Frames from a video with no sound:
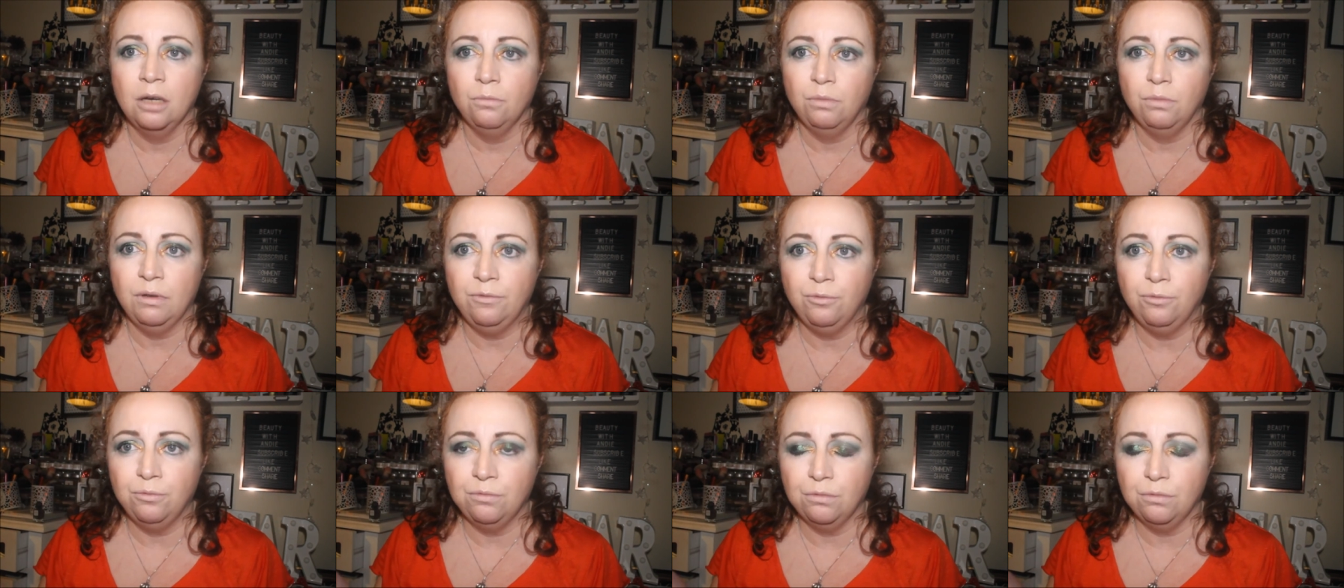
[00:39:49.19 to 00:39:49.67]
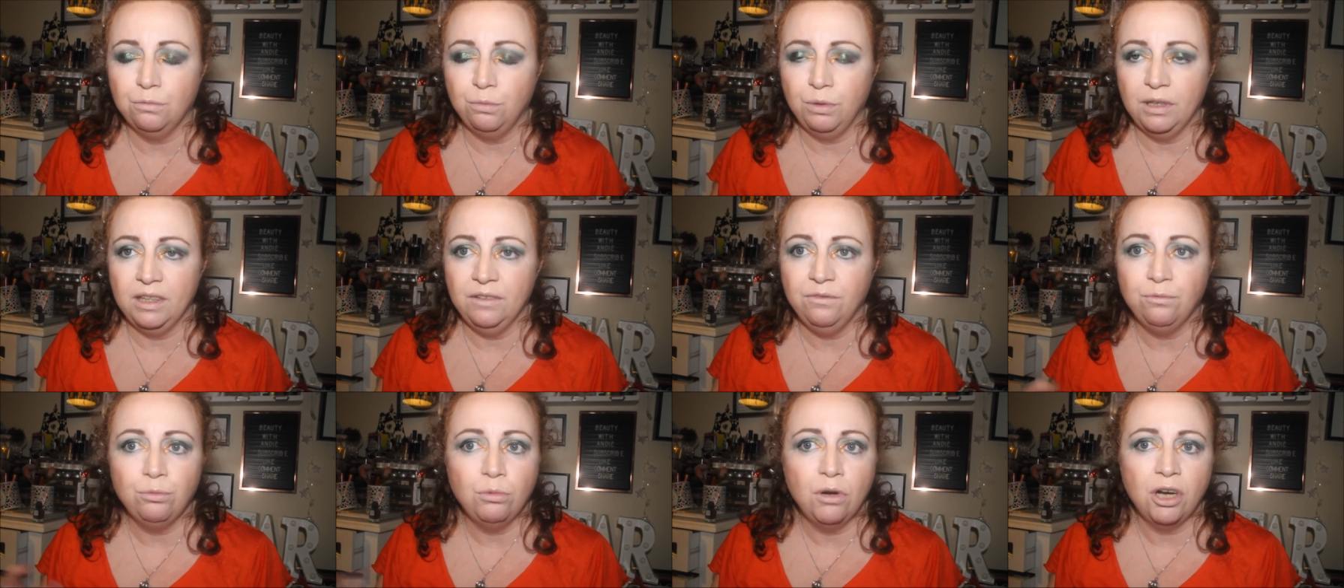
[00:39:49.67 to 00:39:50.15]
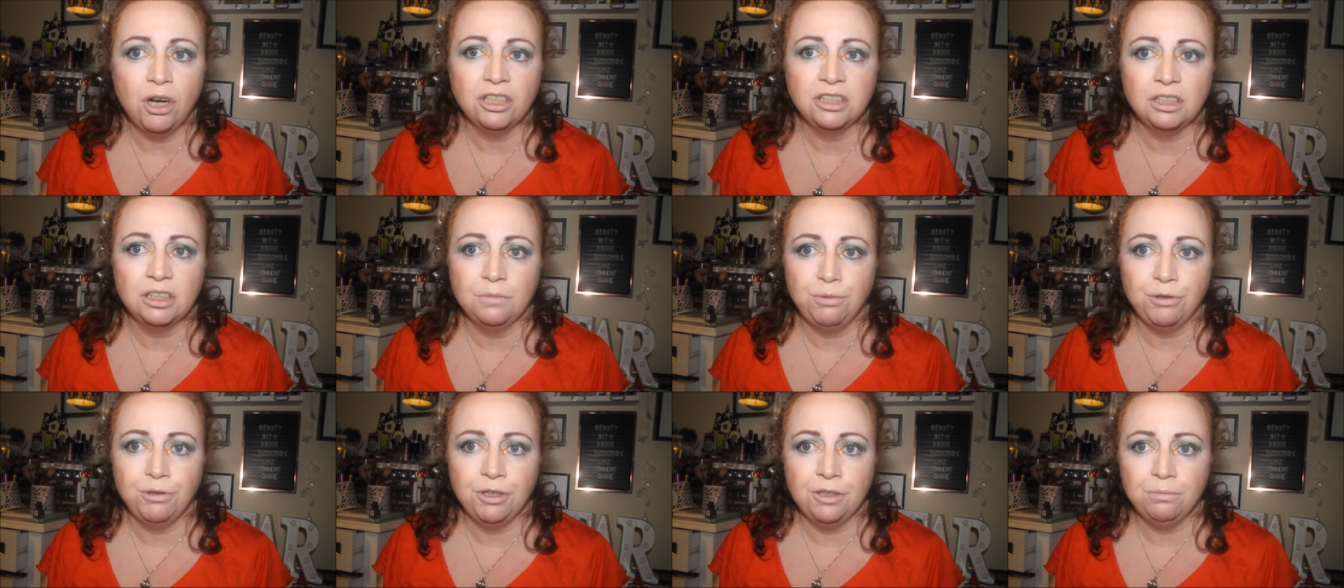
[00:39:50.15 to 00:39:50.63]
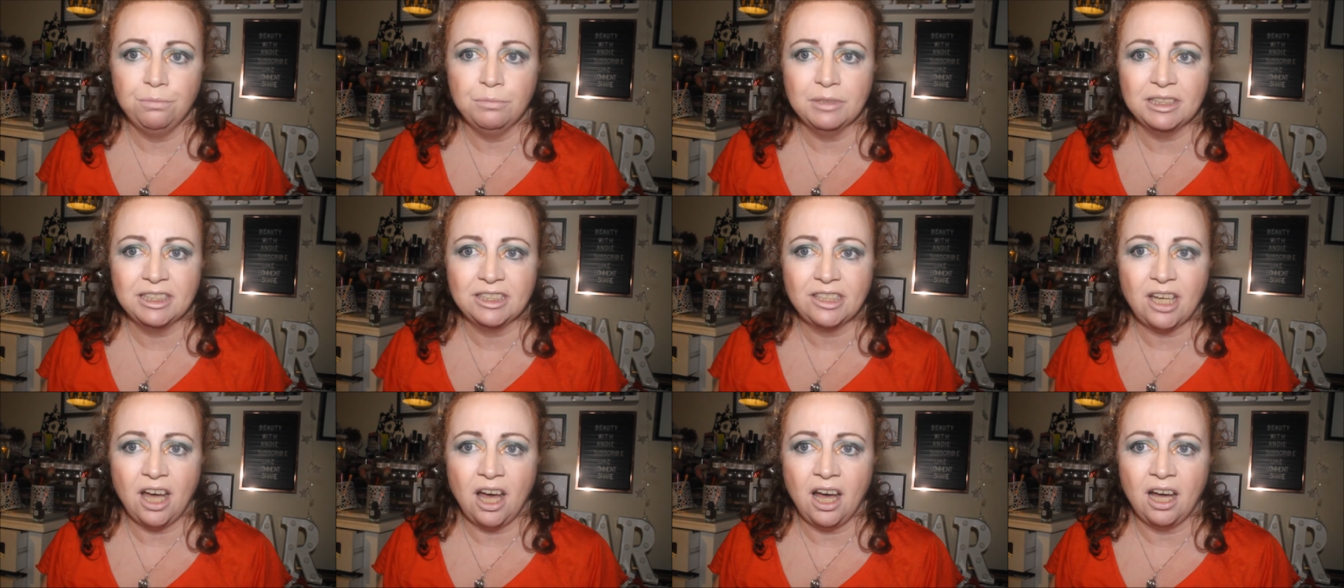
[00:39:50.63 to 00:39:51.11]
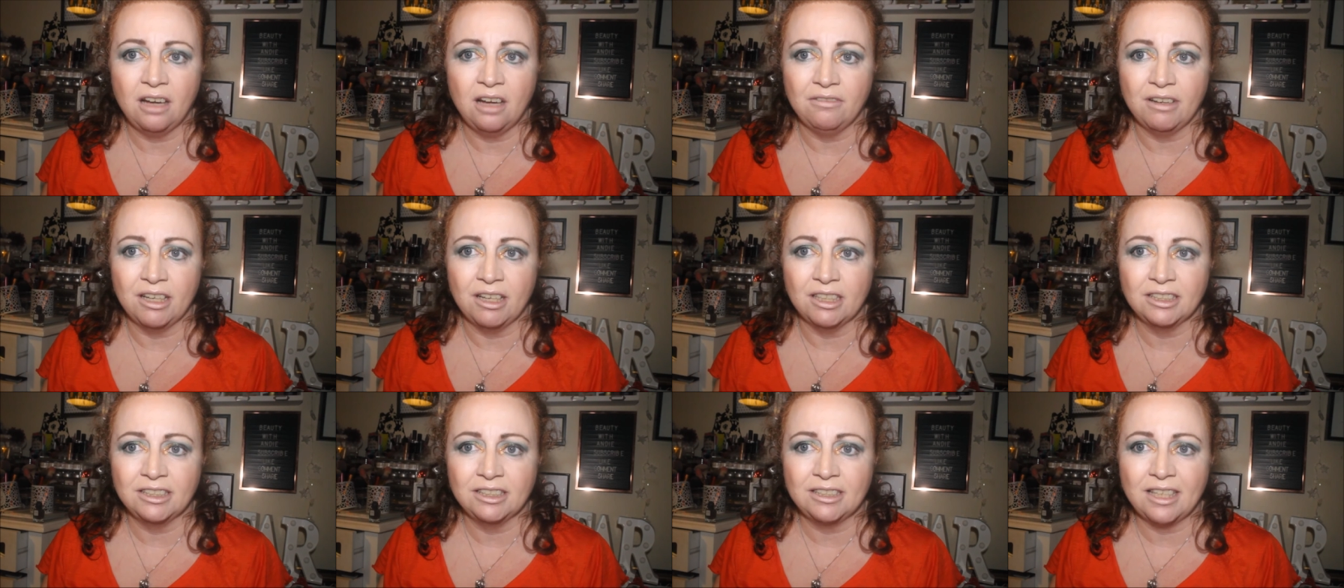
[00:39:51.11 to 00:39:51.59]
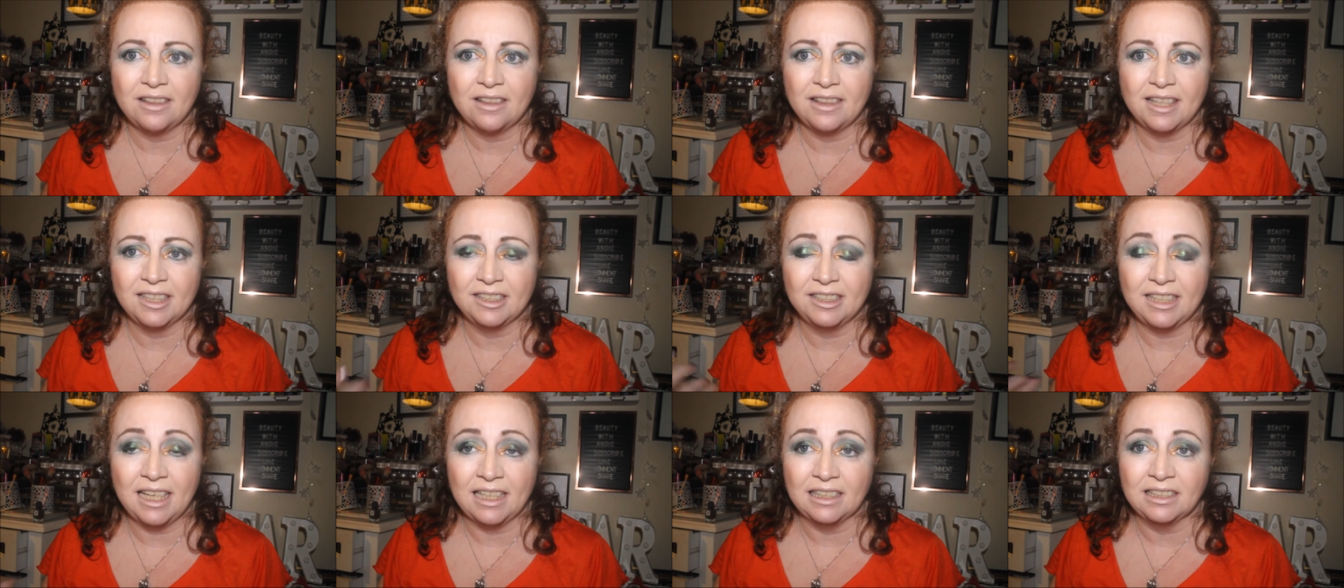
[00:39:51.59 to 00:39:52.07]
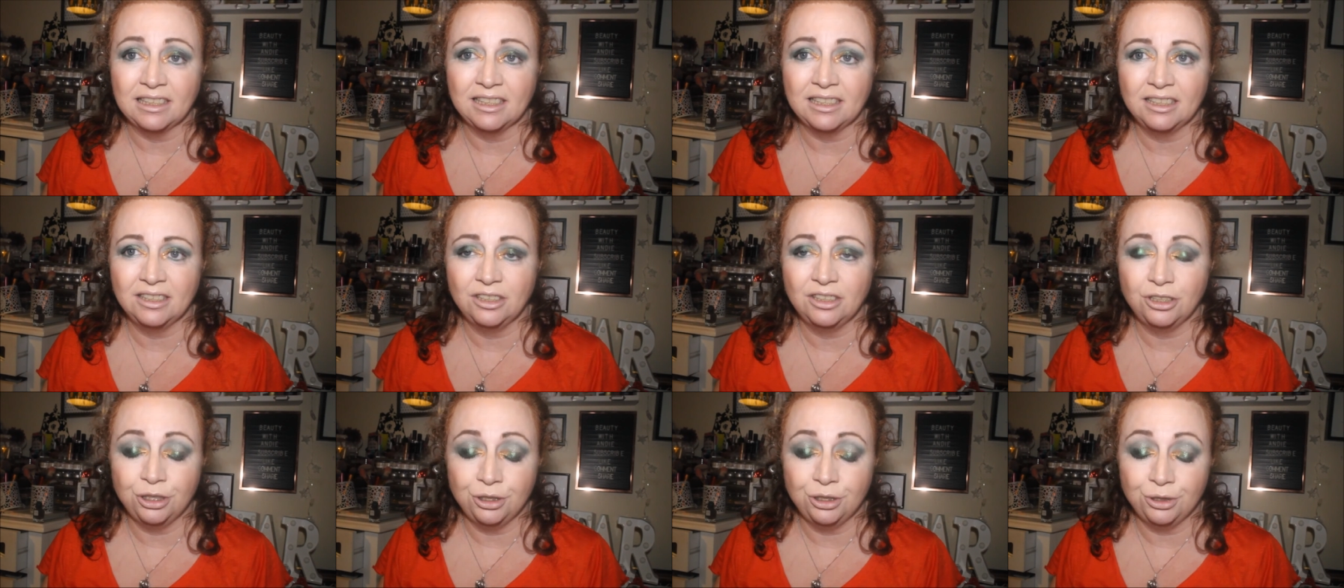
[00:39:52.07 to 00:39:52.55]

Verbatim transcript: with with waterproof mascaras they tend